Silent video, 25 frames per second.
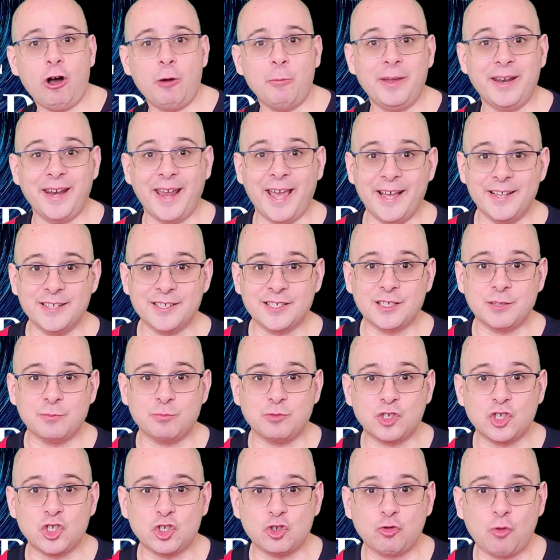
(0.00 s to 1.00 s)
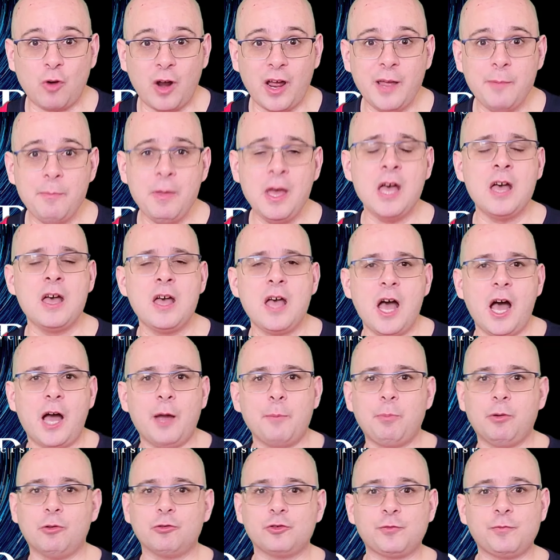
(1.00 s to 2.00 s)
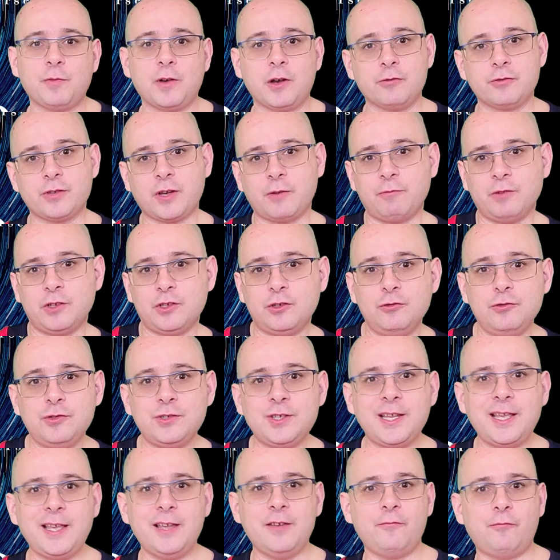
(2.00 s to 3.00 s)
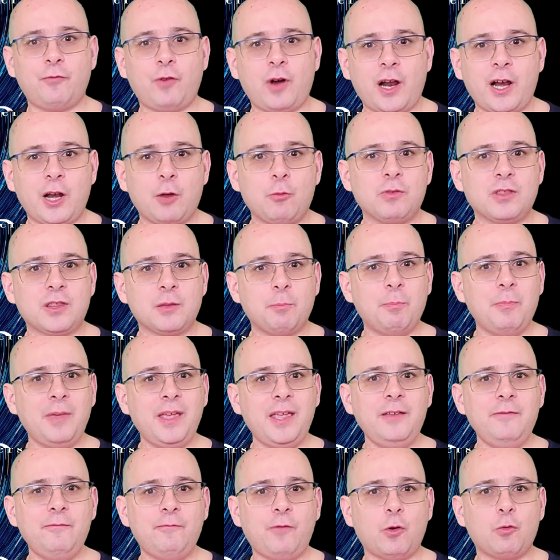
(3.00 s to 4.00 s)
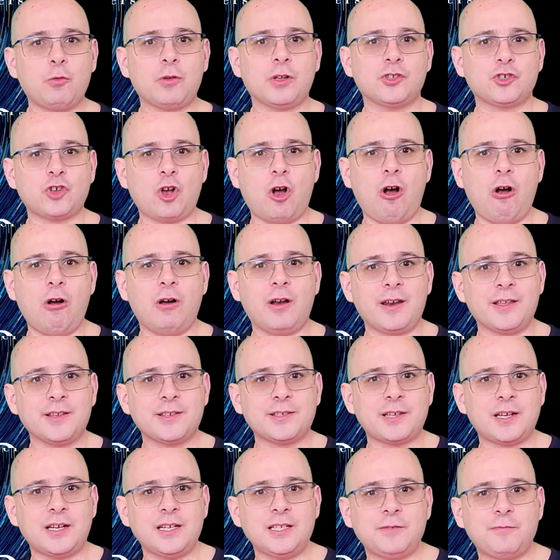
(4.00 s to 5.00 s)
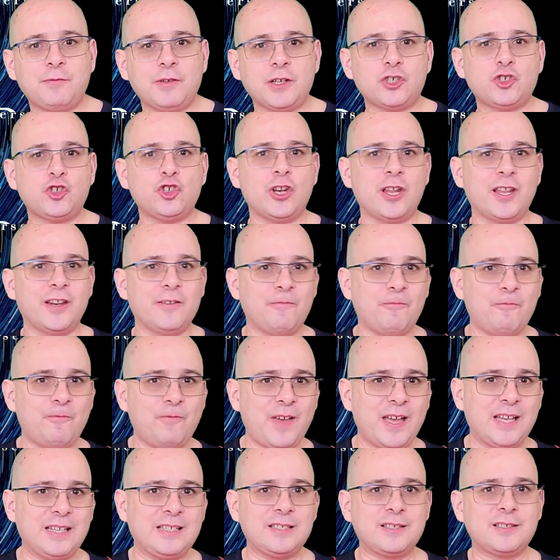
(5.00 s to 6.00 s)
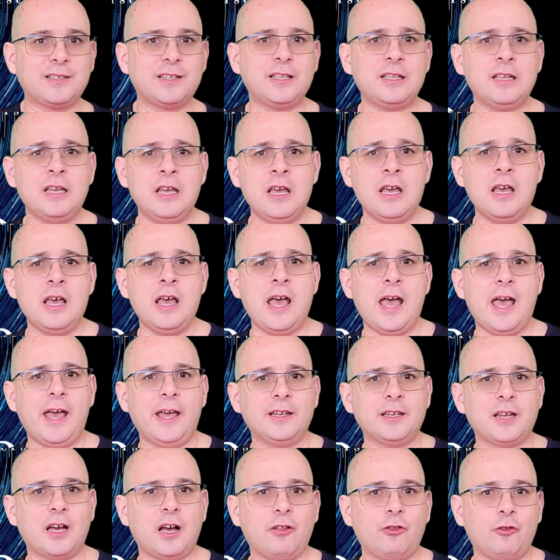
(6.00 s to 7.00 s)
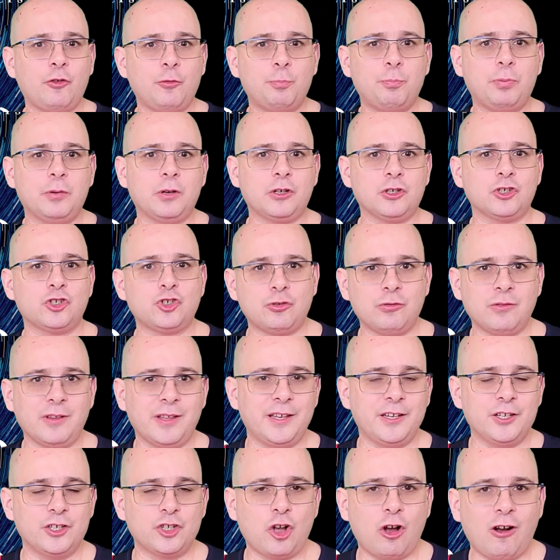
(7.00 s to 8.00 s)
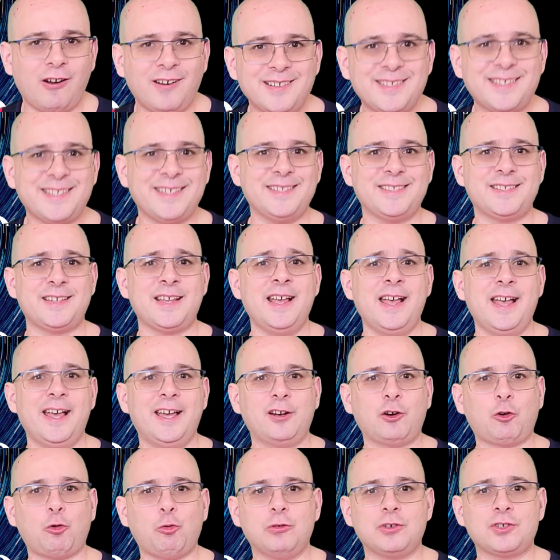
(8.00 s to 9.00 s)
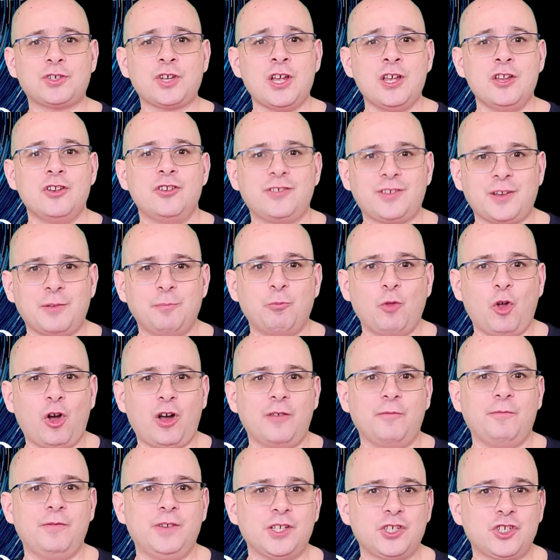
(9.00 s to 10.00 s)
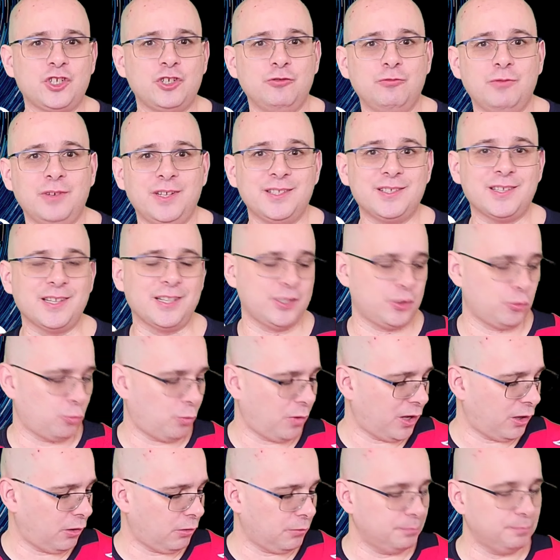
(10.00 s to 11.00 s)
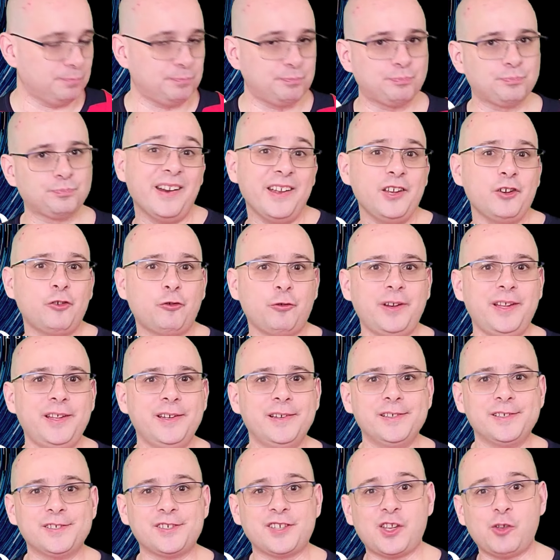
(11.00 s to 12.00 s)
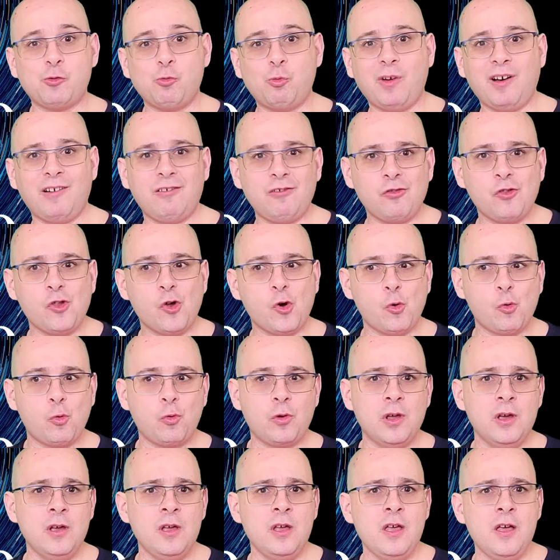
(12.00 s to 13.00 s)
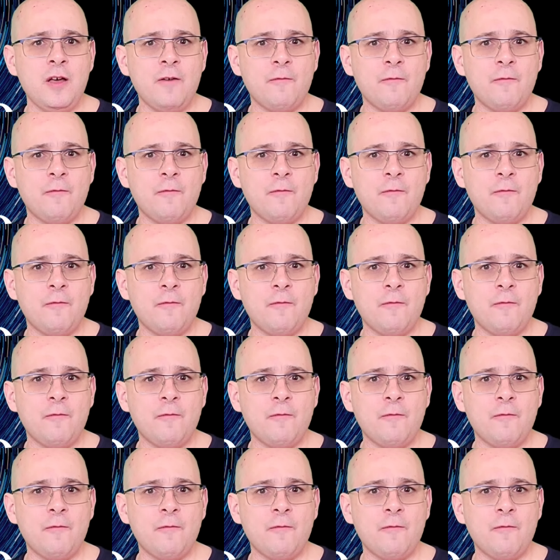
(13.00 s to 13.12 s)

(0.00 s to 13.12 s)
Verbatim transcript: comment, and subscribe. I post videos every Tuesday and Friday with a main focus on science fiction and fantasy, and other bookish related content, and of course some non-fiction reads as well. Brian Greene is a well-known